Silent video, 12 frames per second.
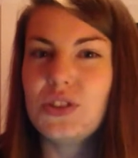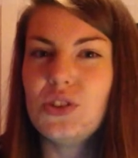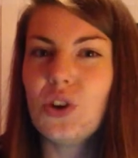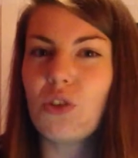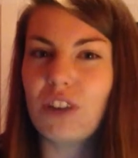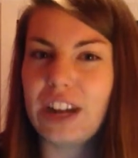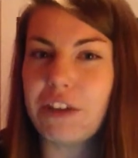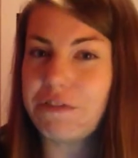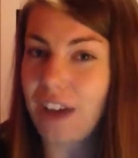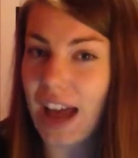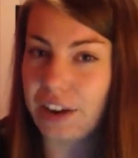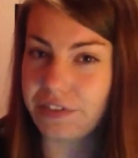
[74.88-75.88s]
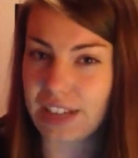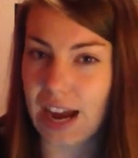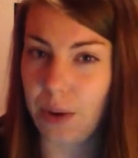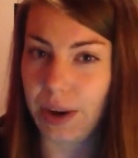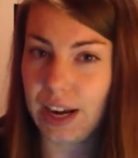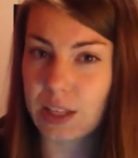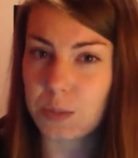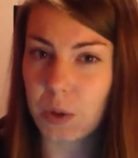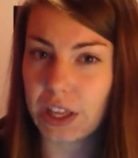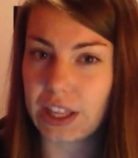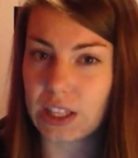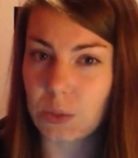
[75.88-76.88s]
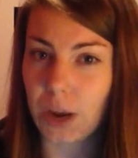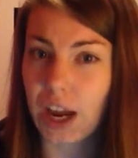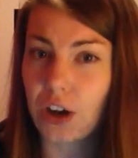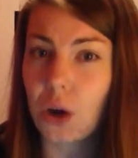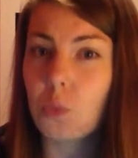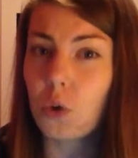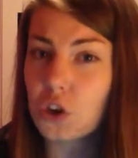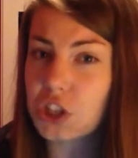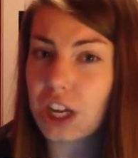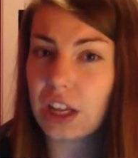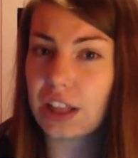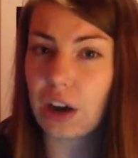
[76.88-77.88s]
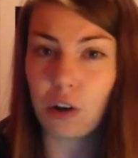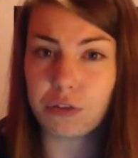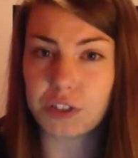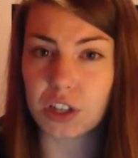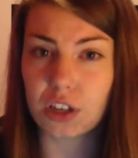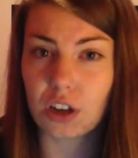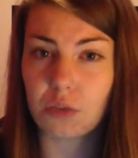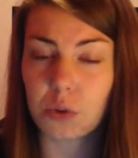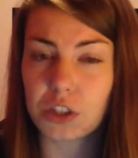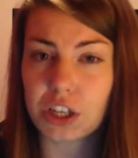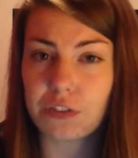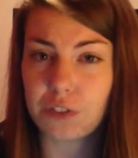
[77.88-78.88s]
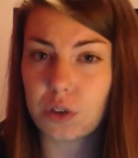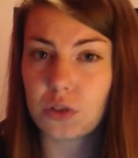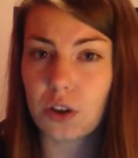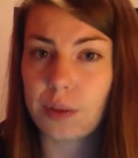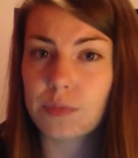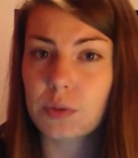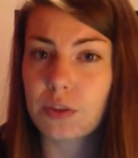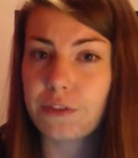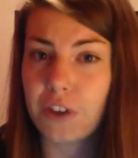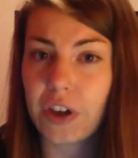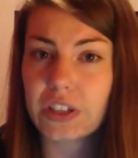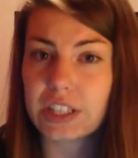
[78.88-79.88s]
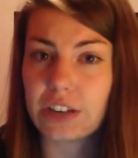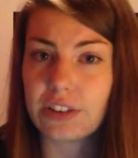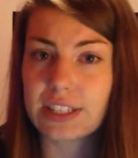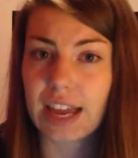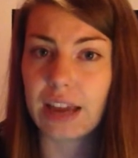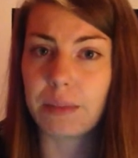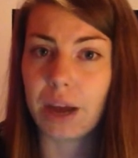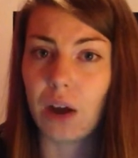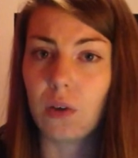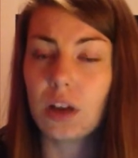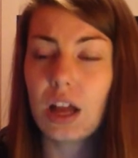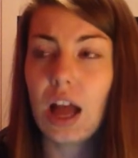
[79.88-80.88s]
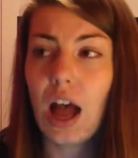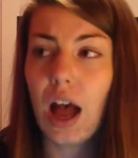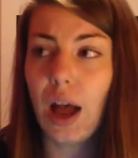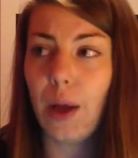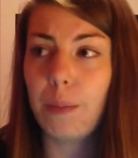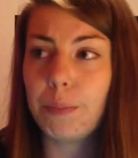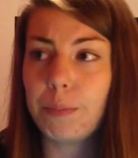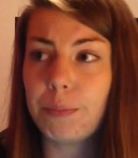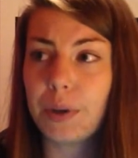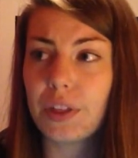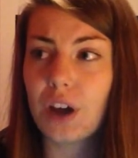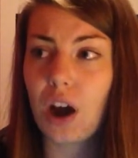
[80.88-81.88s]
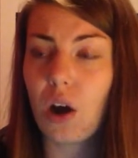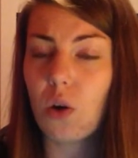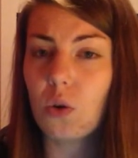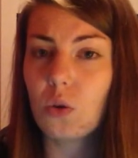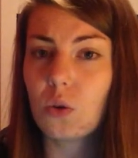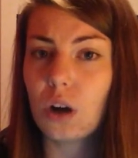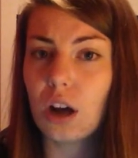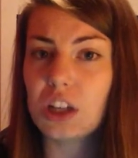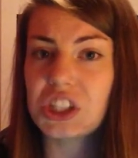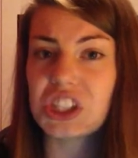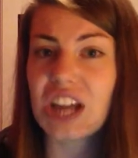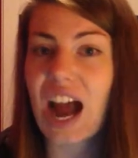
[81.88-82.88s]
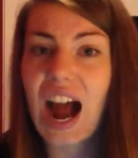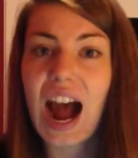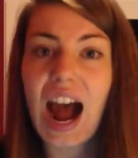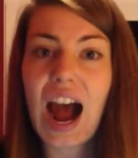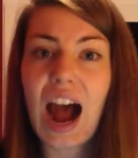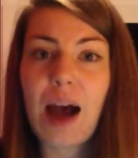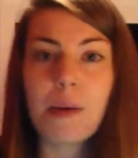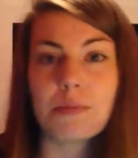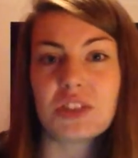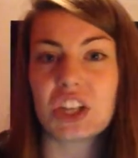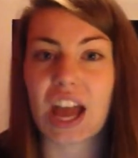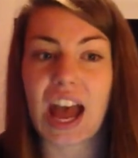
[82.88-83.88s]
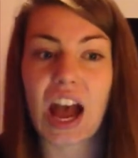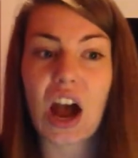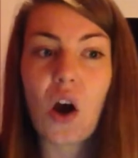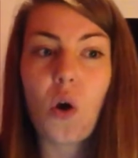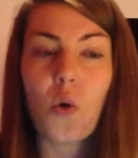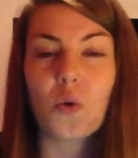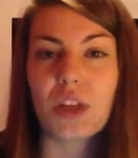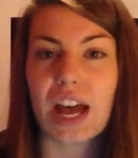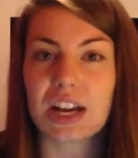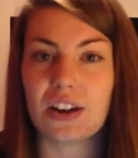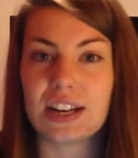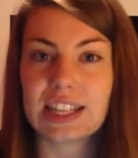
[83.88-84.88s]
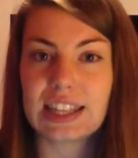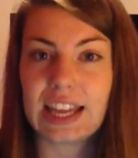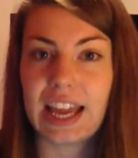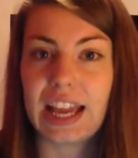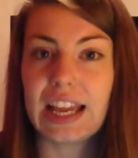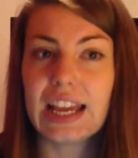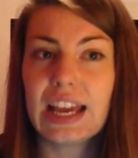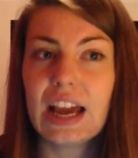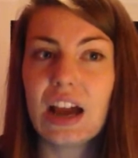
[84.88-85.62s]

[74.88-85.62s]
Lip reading: not really a fan of Towie, let's put it this way. I don't watch it that often. I've watched it a few times when the first series came out. But the whole shut up, I'm gel, all that kind of thing,